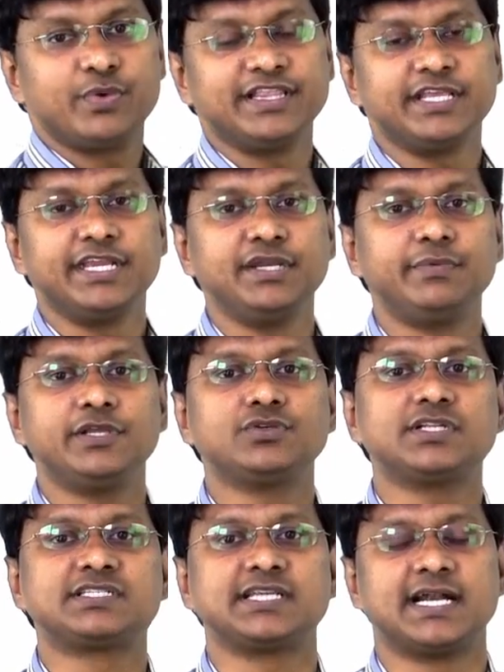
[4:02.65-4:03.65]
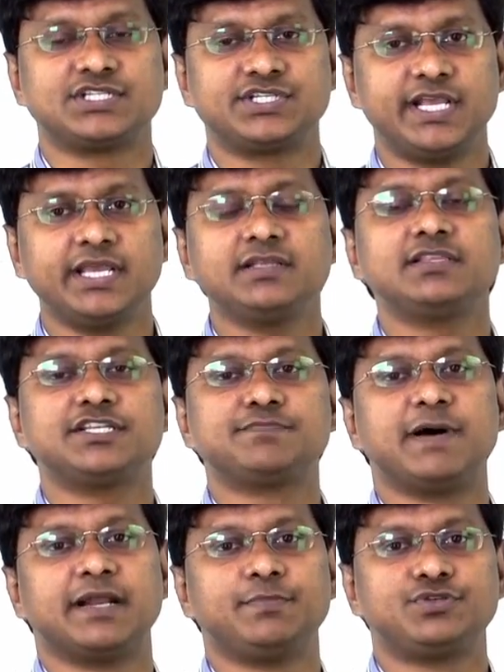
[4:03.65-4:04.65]
when the individual starts taking these
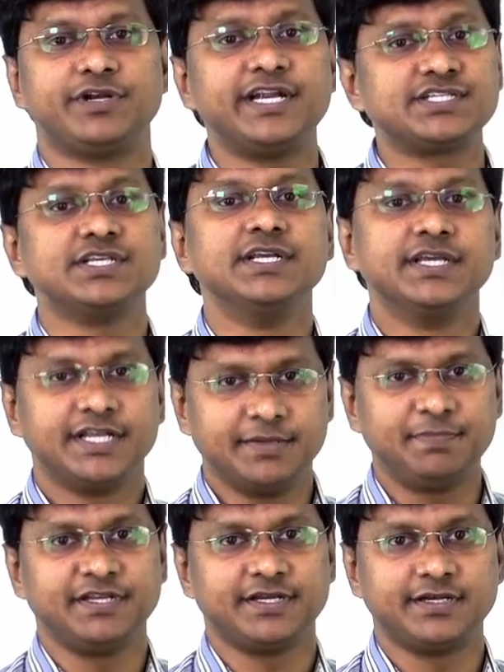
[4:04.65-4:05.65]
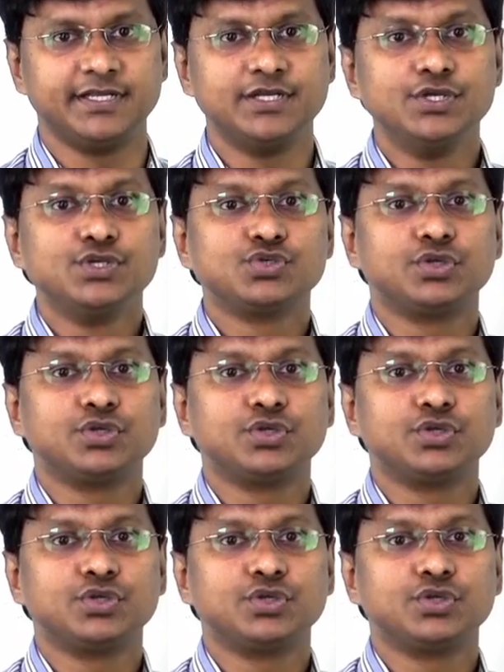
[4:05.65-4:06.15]
barbiturates repeatedly.